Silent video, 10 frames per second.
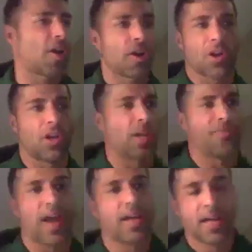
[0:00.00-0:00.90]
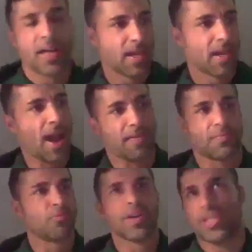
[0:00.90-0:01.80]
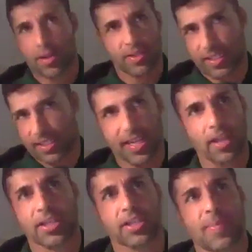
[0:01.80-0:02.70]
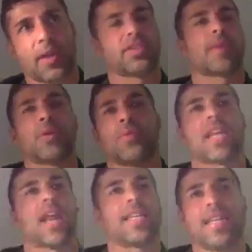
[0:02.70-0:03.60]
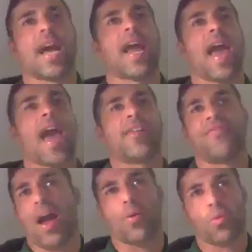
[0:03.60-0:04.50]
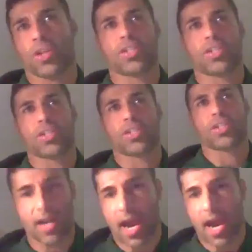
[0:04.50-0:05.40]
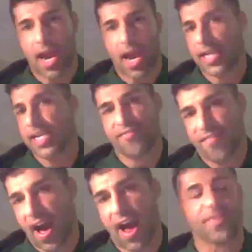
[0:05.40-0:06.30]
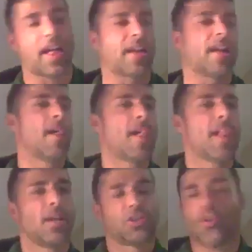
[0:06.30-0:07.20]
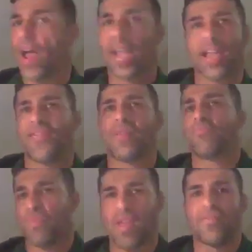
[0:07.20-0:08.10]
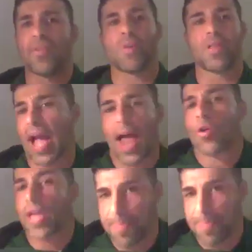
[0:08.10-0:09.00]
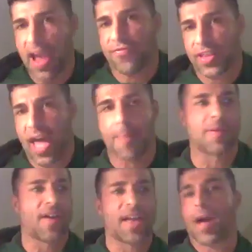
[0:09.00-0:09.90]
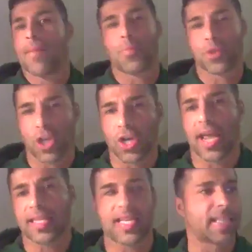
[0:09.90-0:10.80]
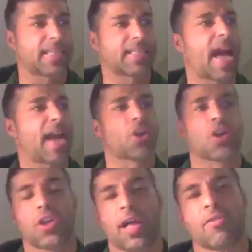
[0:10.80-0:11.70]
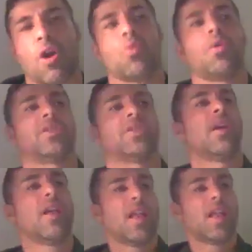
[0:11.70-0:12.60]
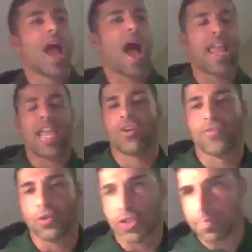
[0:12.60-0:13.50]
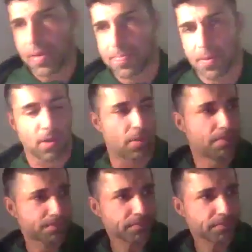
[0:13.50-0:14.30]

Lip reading: article. If I reach out to the Celtics about something with an idea I had, if that works out, that'll go on 98.5. Like, so if it like I don't get paid for that, but if I come up with a good idea, like the last article I wrote was I interviewed some people